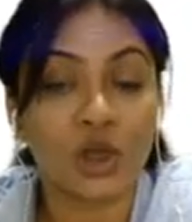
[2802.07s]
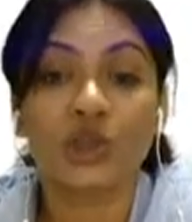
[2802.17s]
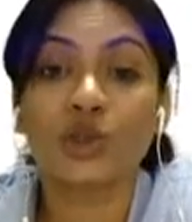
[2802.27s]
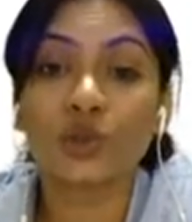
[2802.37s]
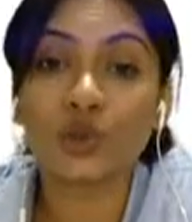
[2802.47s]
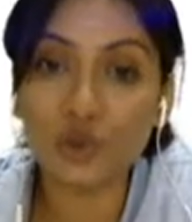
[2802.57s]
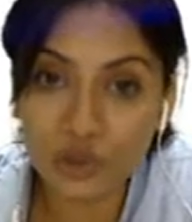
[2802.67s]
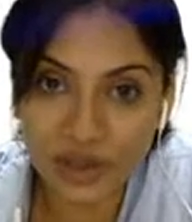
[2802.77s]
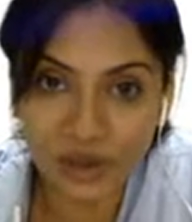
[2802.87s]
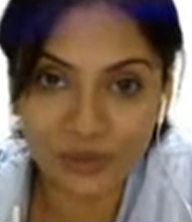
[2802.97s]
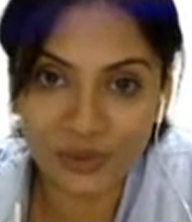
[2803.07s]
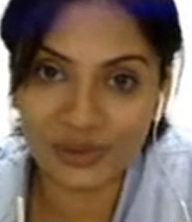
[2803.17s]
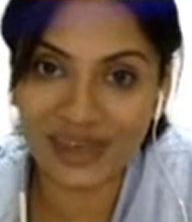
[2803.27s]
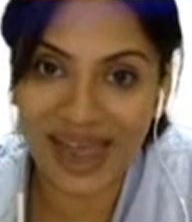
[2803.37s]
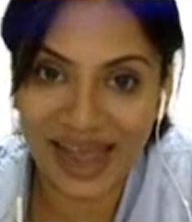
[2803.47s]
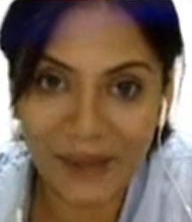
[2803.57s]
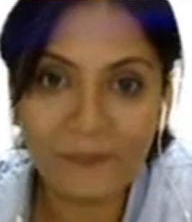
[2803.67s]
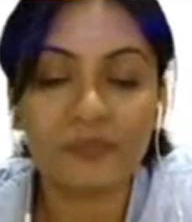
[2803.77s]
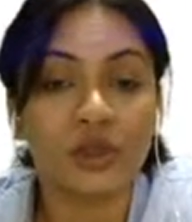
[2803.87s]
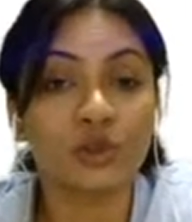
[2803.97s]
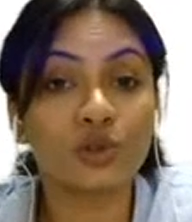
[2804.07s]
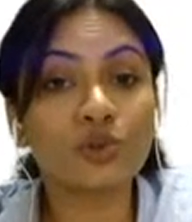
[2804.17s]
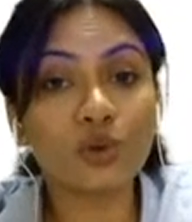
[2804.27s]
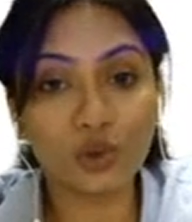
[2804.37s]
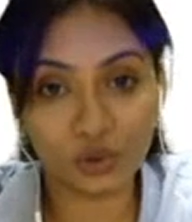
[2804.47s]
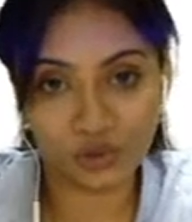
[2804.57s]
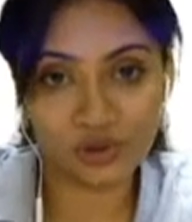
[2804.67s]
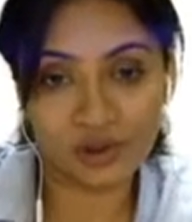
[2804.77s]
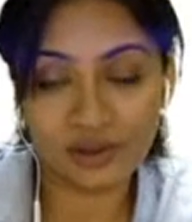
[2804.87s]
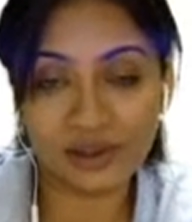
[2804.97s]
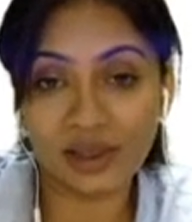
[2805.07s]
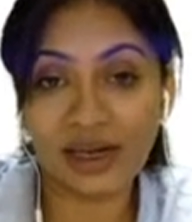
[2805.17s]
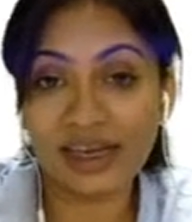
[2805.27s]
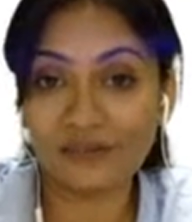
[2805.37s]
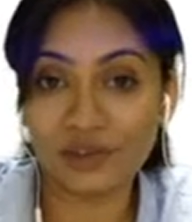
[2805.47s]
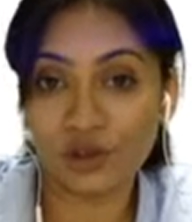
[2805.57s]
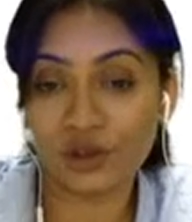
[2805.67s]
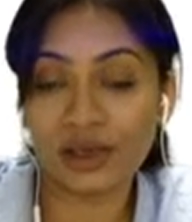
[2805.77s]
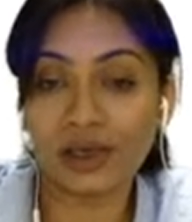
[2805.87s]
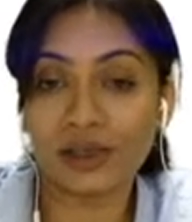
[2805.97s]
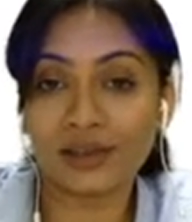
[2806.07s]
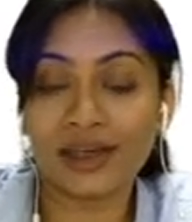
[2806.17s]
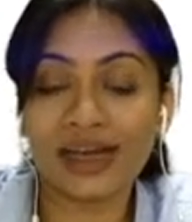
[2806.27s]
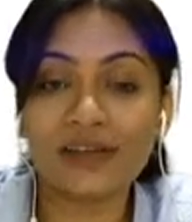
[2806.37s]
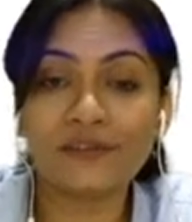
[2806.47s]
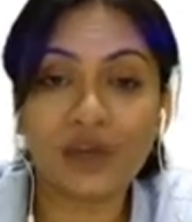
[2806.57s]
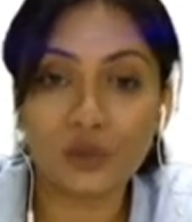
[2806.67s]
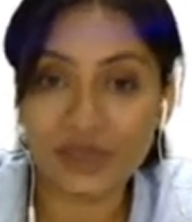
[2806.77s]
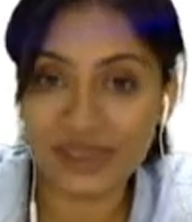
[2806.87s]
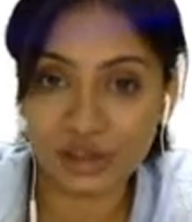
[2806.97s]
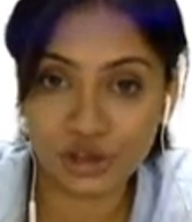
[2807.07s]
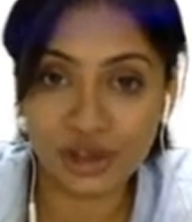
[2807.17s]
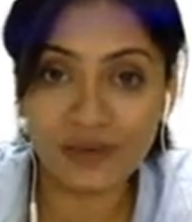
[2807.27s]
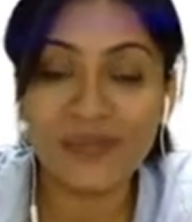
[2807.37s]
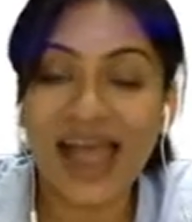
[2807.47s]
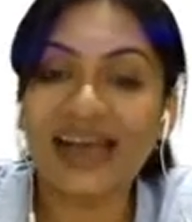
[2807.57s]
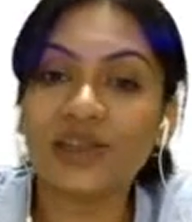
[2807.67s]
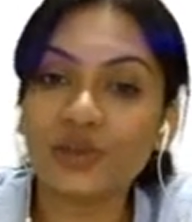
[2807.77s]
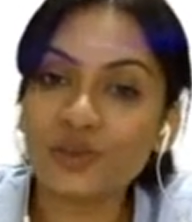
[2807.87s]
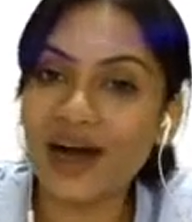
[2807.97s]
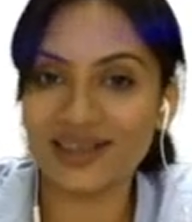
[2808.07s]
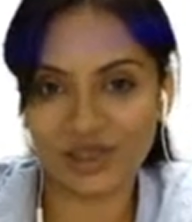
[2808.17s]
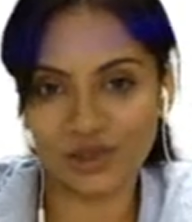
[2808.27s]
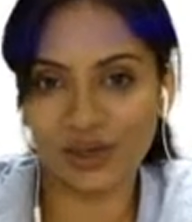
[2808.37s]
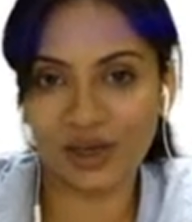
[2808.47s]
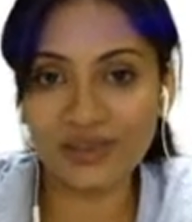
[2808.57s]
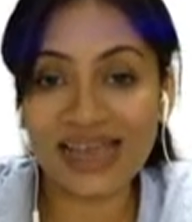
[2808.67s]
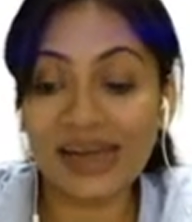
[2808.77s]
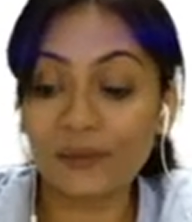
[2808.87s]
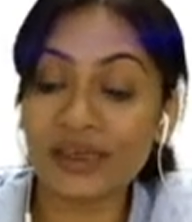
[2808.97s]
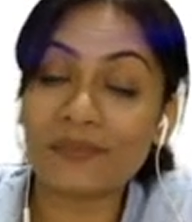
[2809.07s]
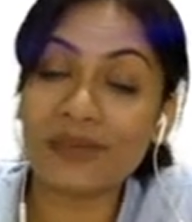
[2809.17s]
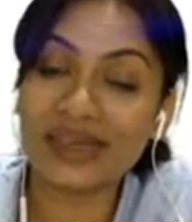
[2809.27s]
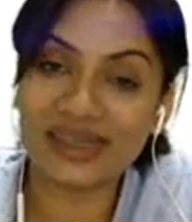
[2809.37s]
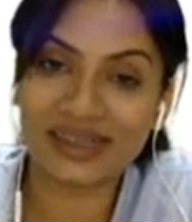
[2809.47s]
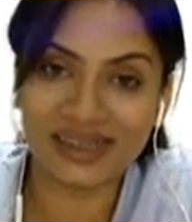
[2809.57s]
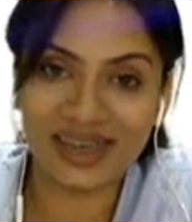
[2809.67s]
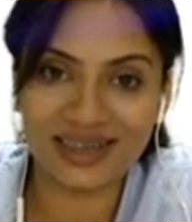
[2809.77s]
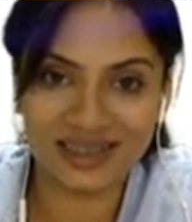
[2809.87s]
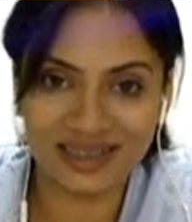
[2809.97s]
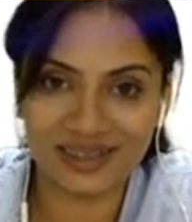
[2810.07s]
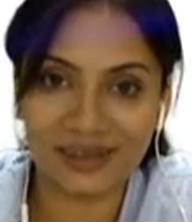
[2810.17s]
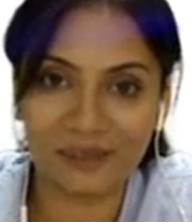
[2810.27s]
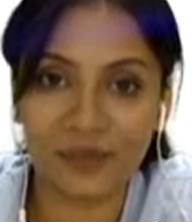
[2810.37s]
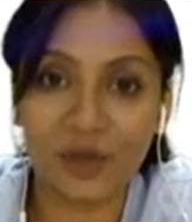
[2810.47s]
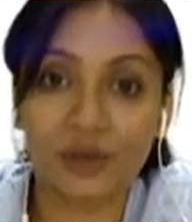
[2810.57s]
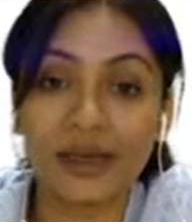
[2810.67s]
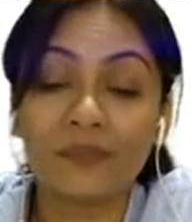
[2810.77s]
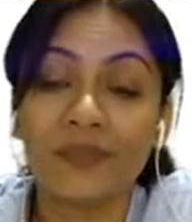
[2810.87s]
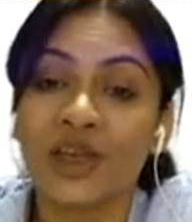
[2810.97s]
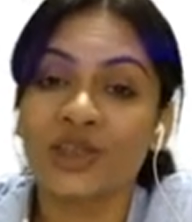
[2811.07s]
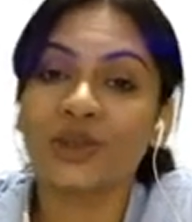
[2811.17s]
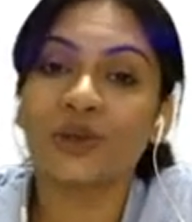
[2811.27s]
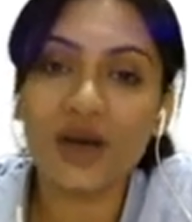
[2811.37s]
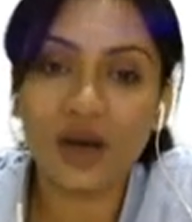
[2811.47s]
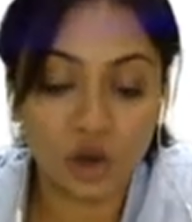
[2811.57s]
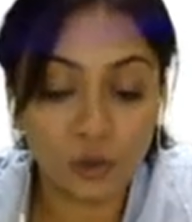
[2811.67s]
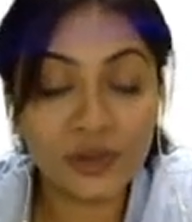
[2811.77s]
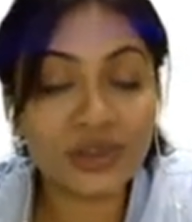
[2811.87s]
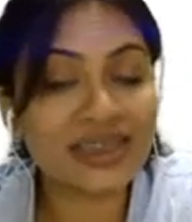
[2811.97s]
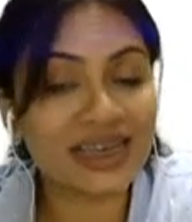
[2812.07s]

So do download the app, do go to the live doubt session and do ask your doubts. I would immediately answer them. All right, so hope you're